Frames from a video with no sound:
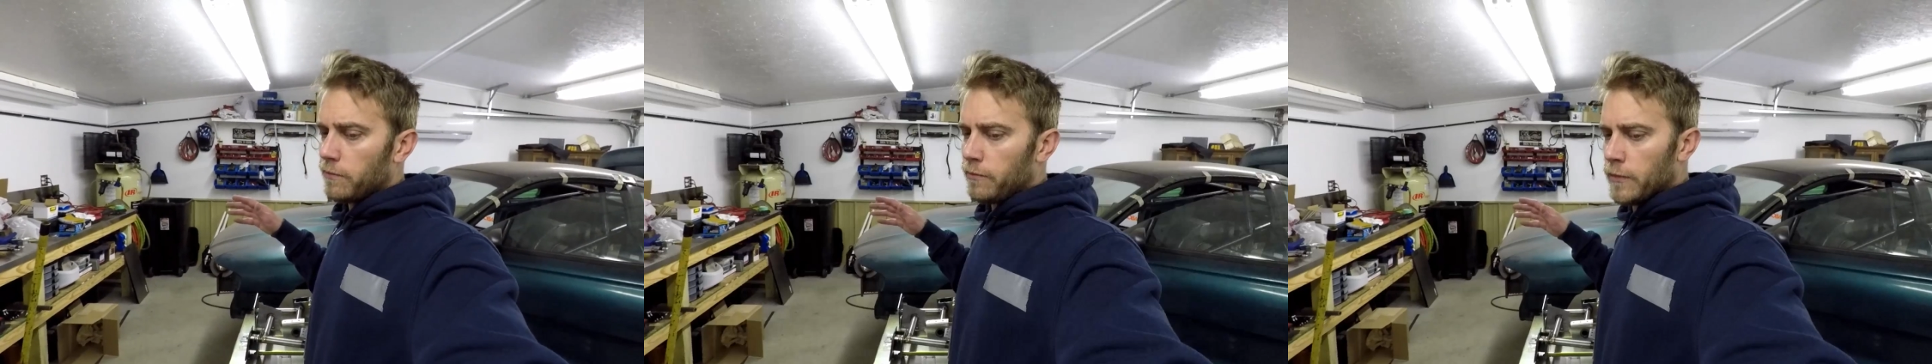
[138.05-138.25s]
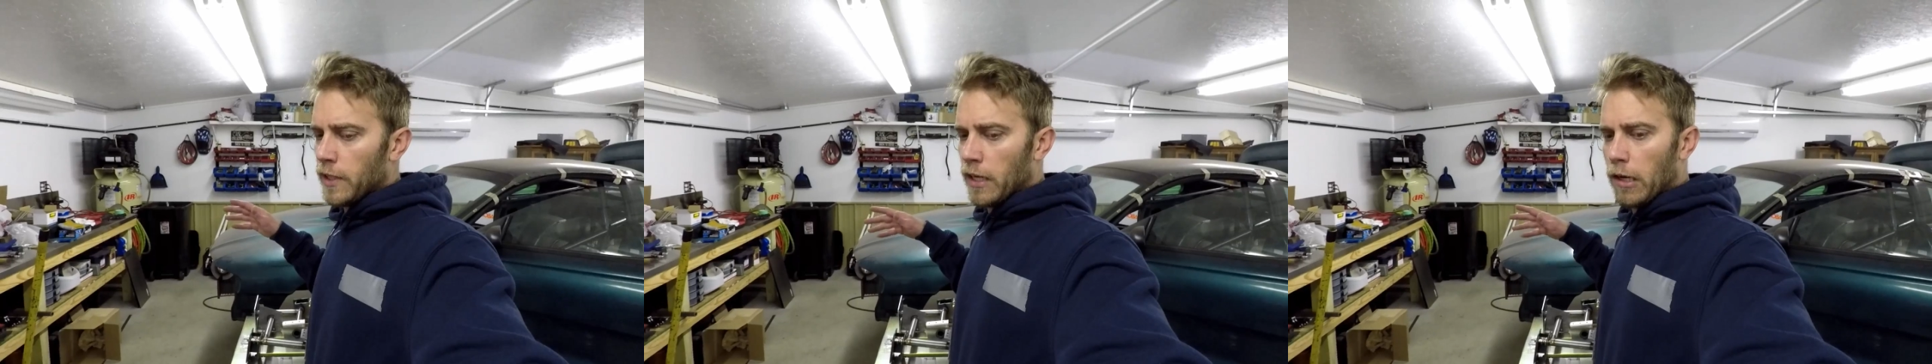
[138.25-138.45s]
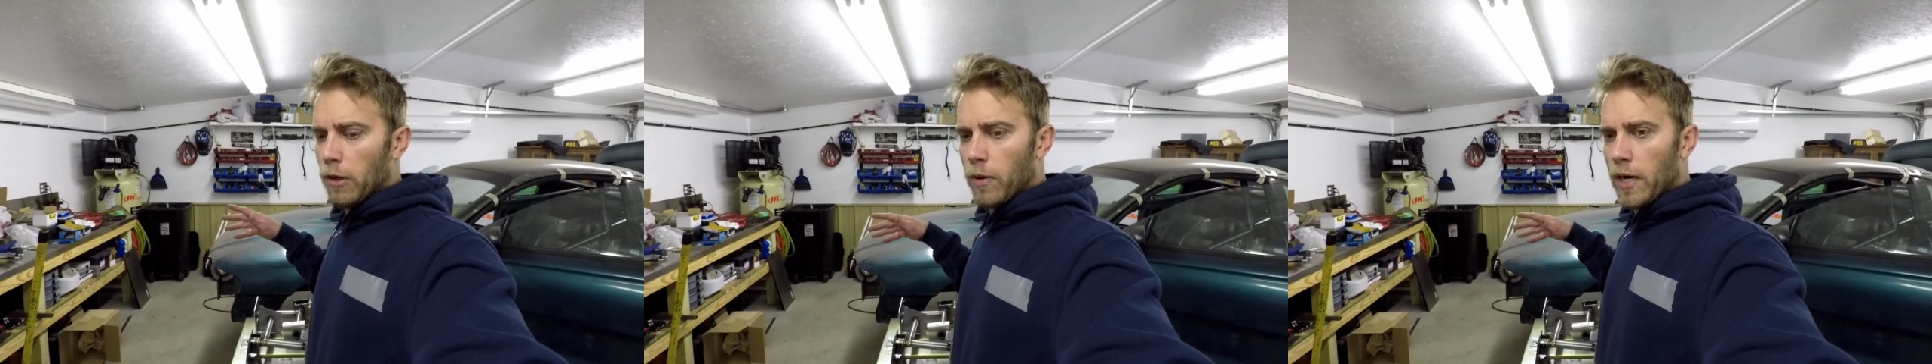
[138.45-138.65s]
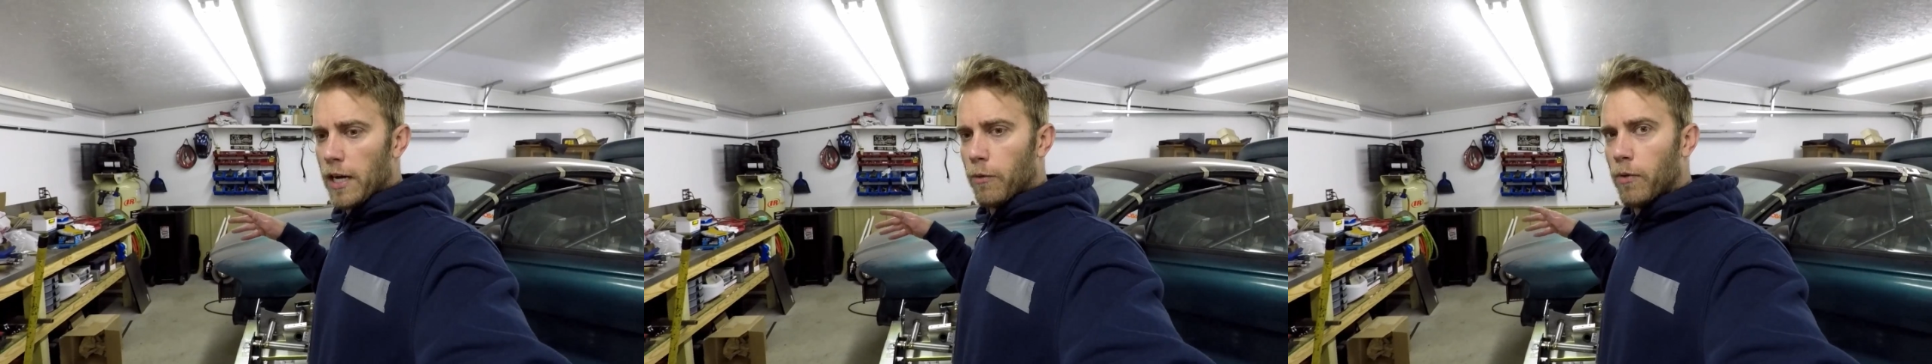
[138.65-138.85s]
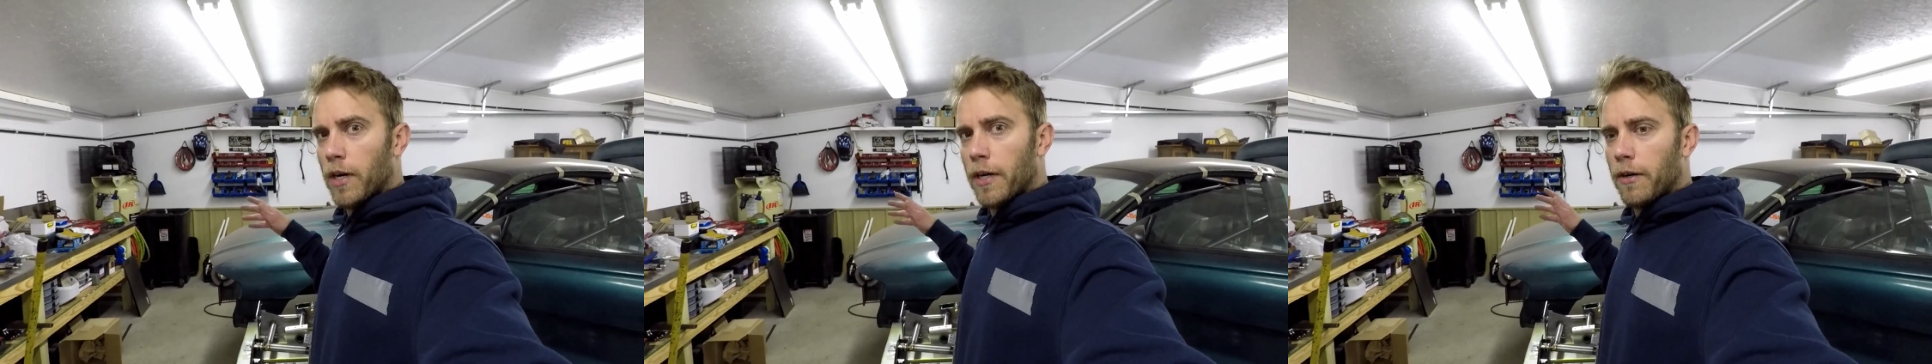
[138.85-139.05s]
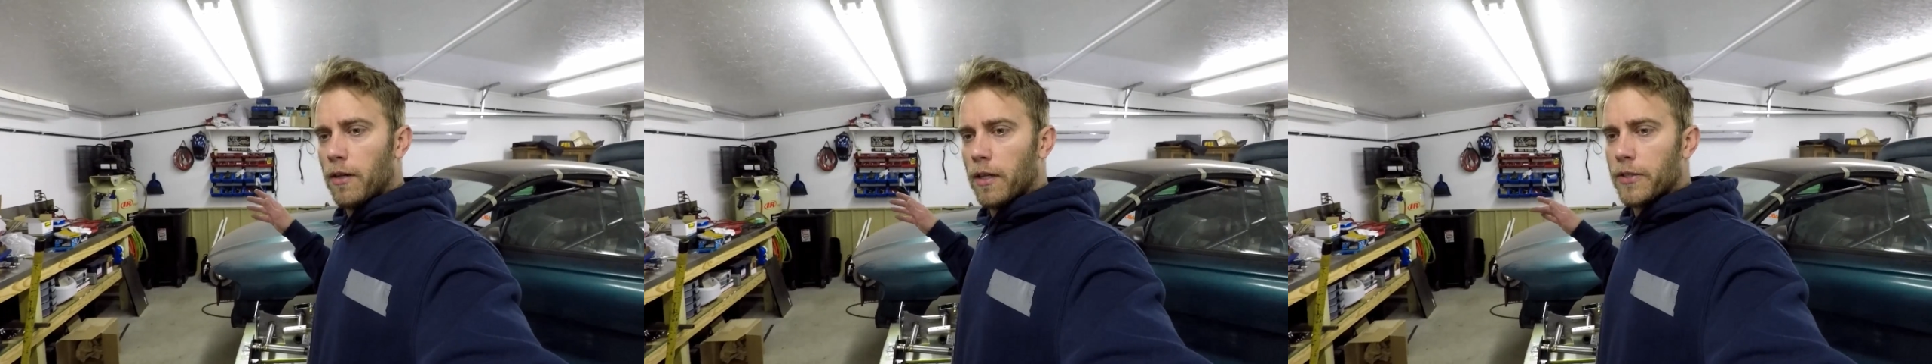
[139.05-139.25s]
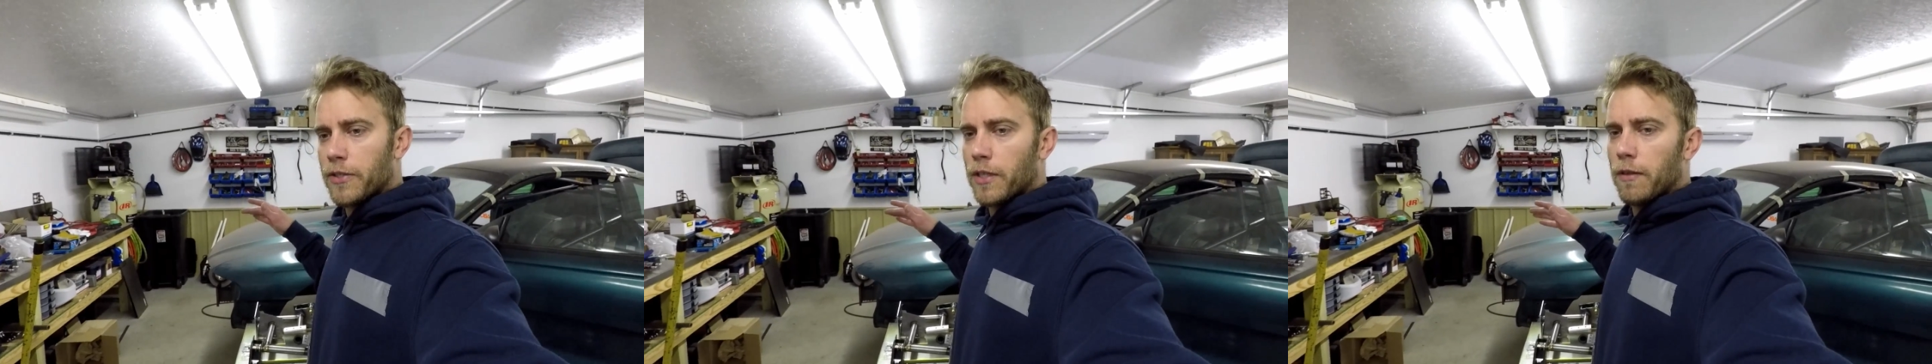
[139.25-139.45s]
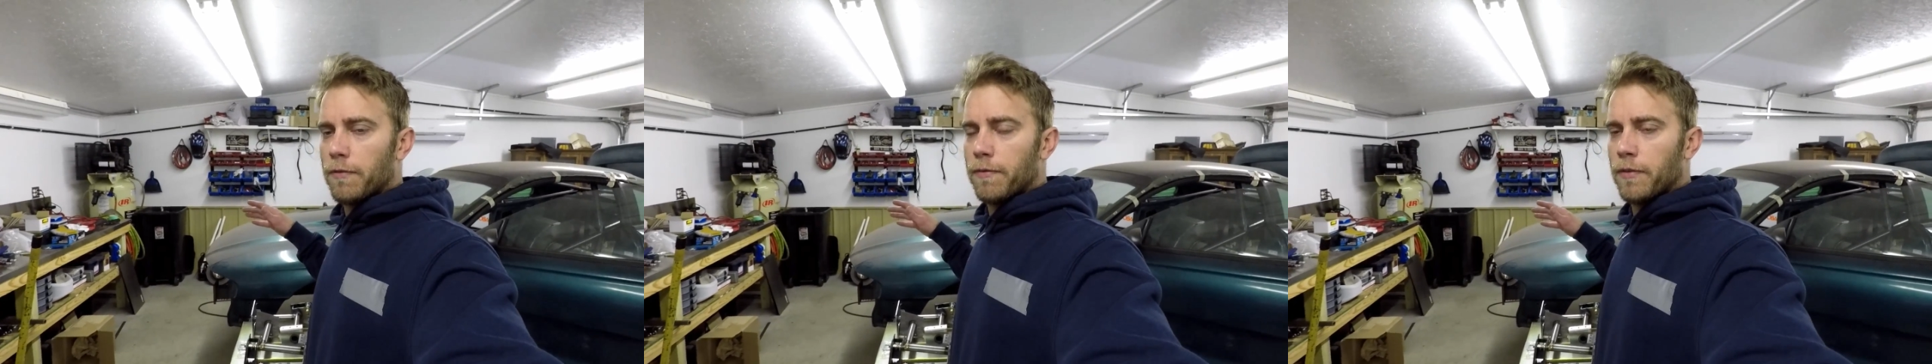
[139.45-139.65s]
how, why, when, all that
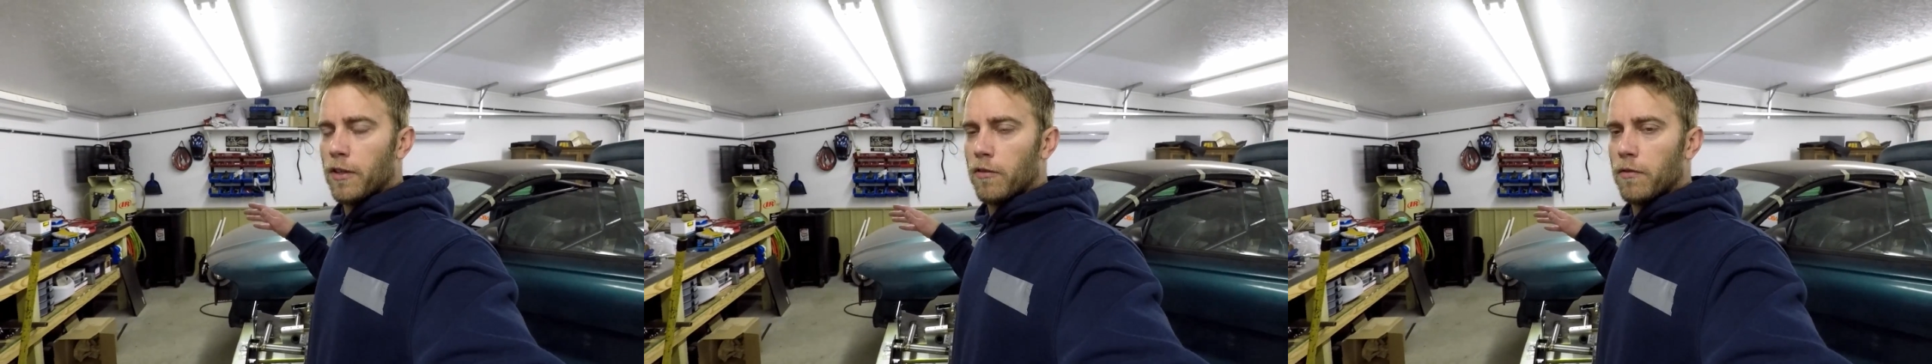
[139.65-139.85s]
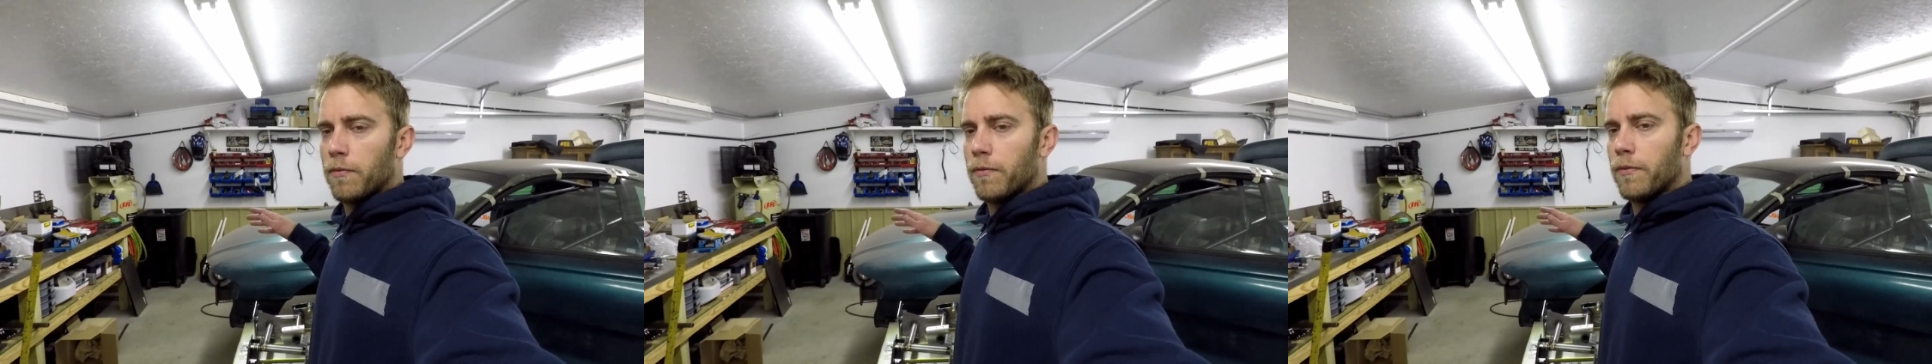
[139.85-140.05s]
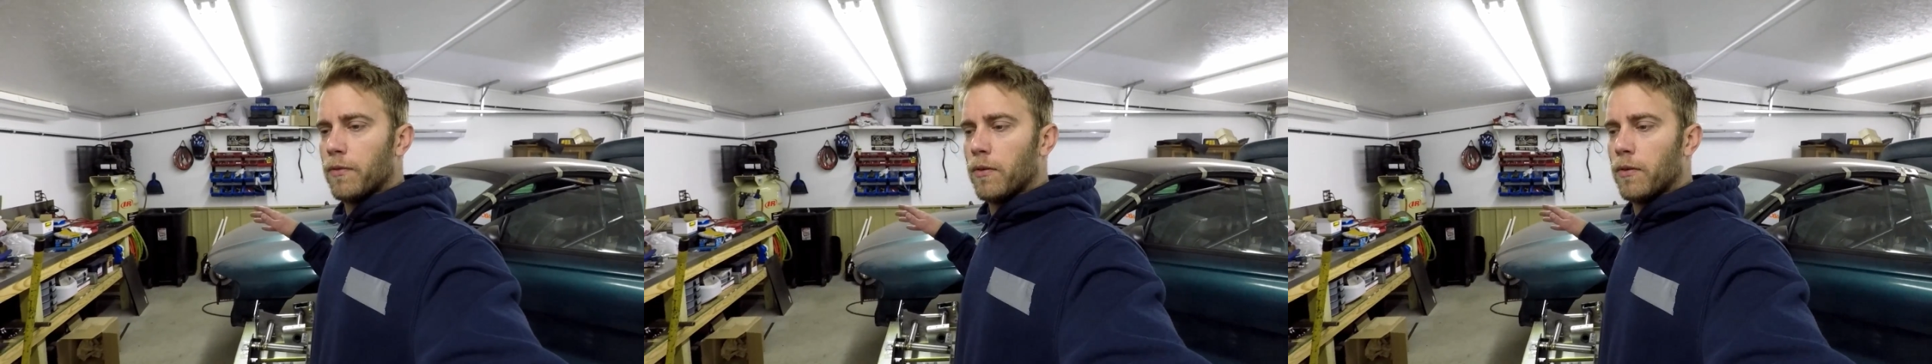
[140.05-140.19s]
stuff of